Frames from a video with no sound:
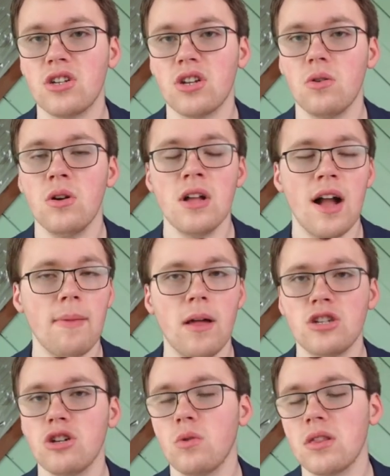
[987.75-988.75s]
So I'm
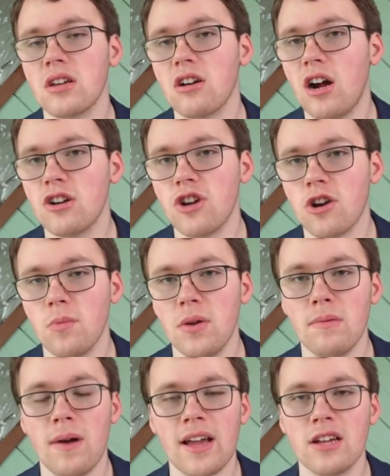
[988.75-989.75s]
not sure what the contract will
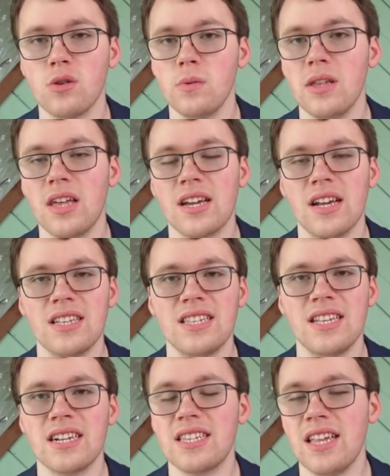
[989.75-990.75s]
be. My guess will be like a
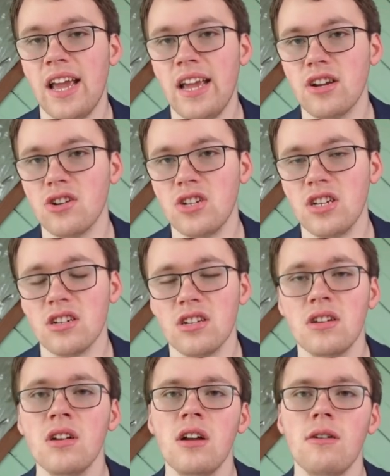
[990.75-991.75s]
6 to 8 year
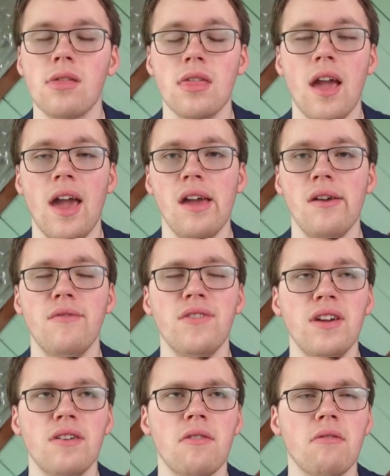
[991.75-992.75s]
deal with the
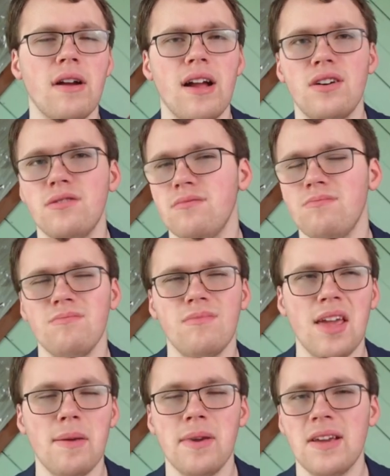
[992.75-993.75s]
AAV of around
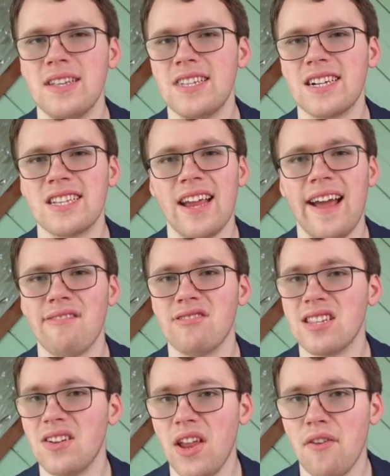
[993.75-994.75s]
maybe $6.5
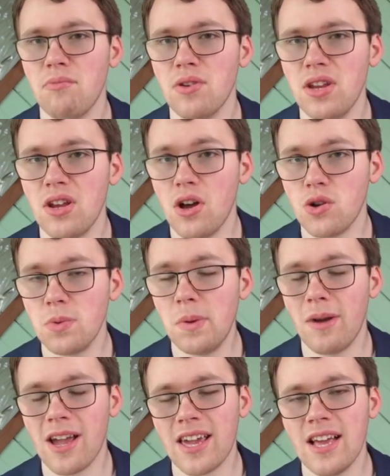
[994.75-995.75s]
to $7.5 million would be
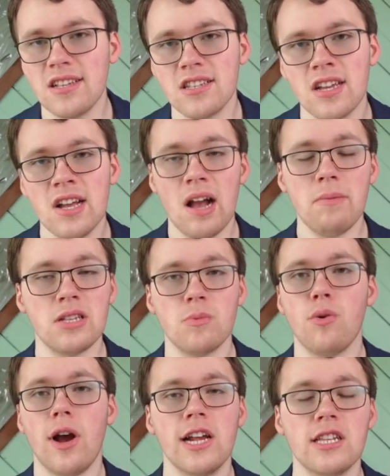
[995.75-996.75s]
my guess. I'd be
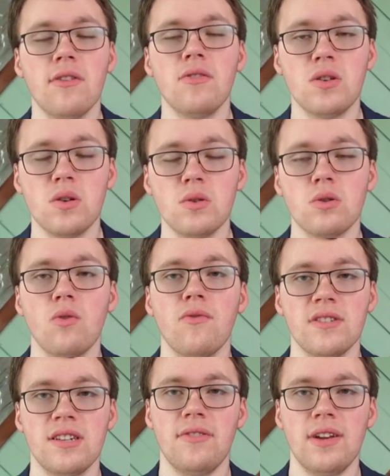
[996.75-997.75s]
surprised if it was
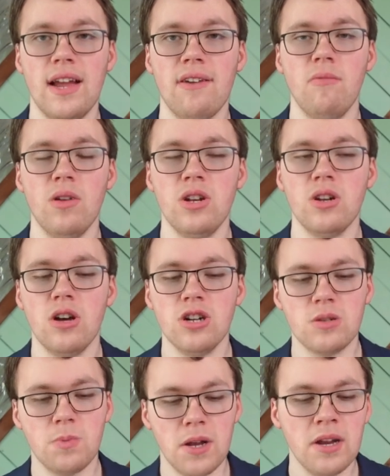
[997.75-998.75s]
over $7.5 million,
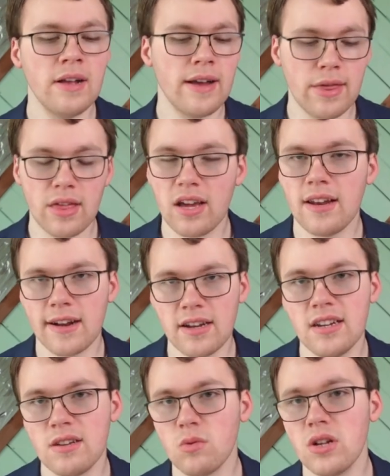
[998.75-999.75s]
but I think
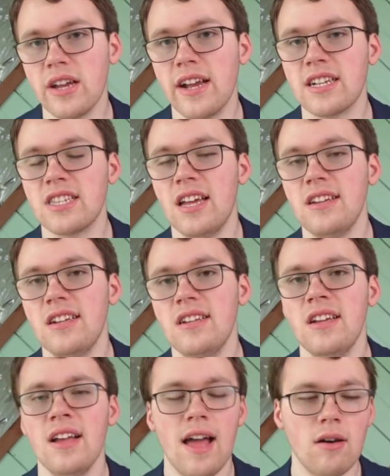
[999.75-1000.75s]
Konechny will get
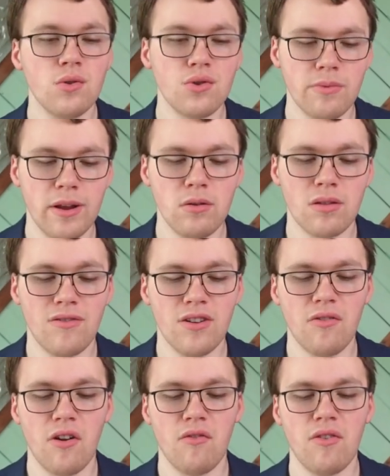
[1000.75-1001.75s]
extended and will remain with the
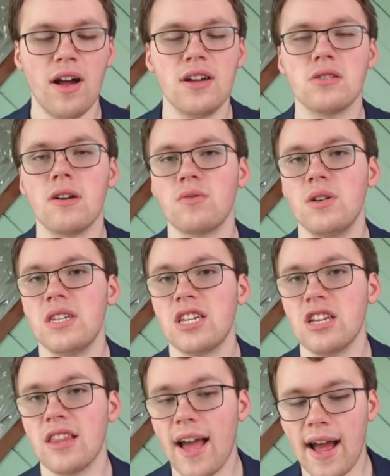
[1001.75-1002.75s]
Philadelphia Flyers, so I'll have to wait and
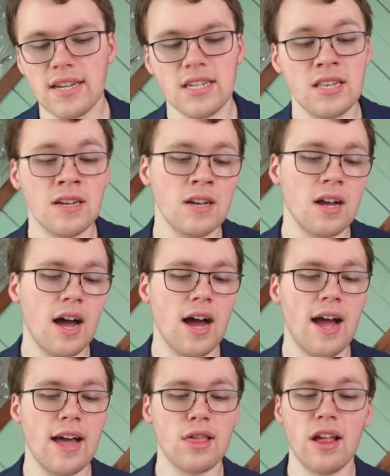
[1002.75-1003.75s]
see on that.
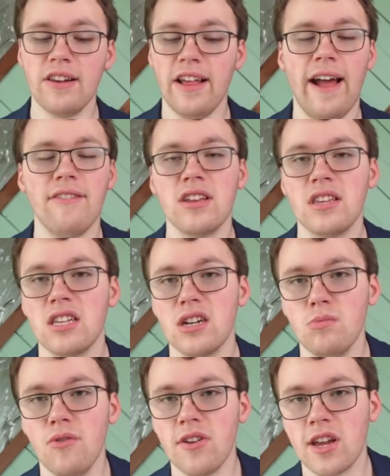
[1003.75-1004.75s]
I think they have to
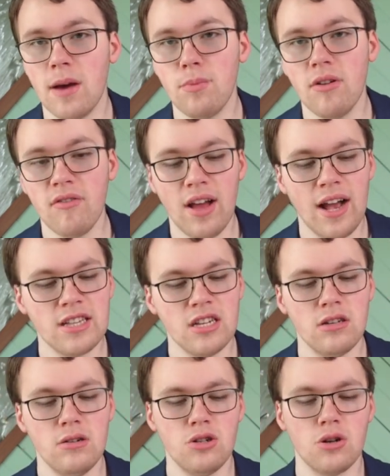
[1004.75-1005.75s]
consider moving a couple of guys,
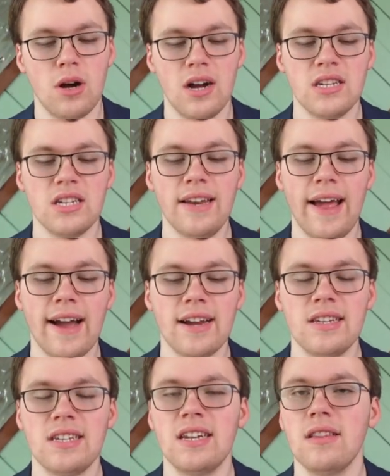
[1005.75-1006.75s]
including Johansson,
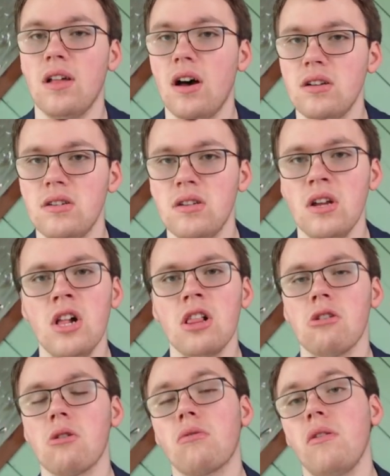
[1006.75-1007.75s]
Atkinson, and Lawton.
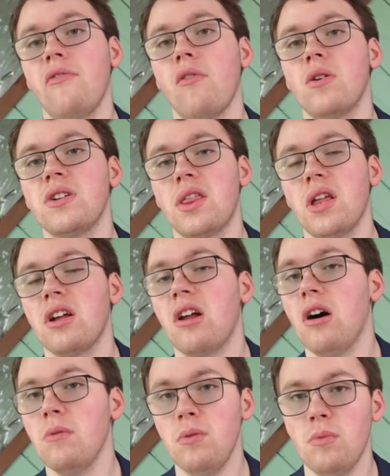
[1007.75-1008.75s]
Those three forwards, I think, could
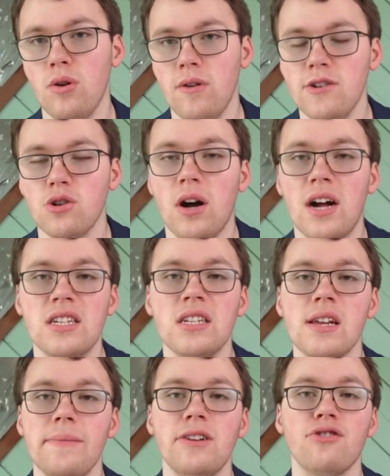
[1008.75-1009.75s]
all be moved.
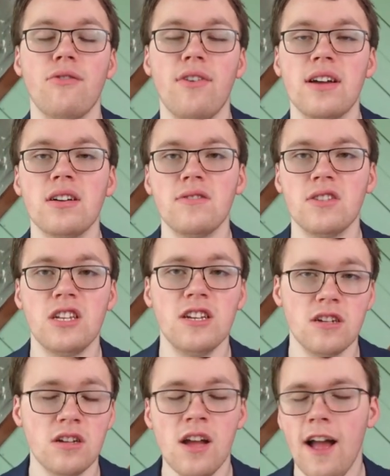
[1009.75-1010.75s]
Johansson's going to mention the final year of his
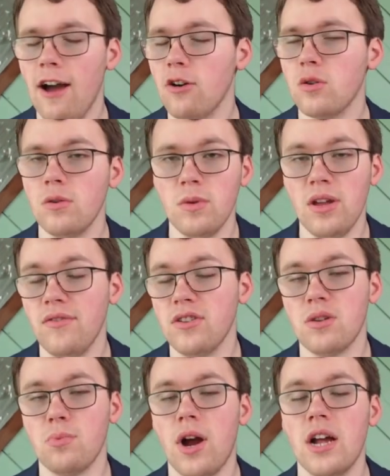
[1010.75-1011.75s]
deal. I also wouldn't be even
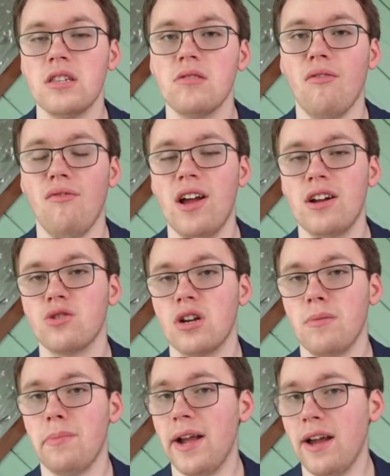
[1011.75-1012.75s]
surprised that the Flyers
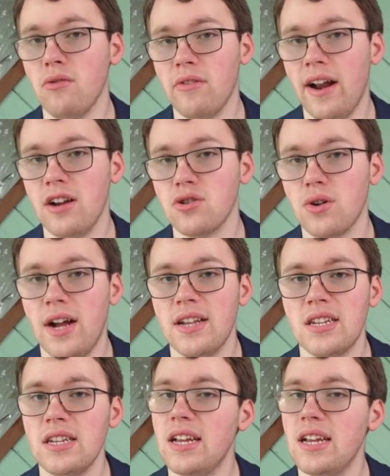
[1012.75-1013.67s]
tried to buy out Ryan Johansson.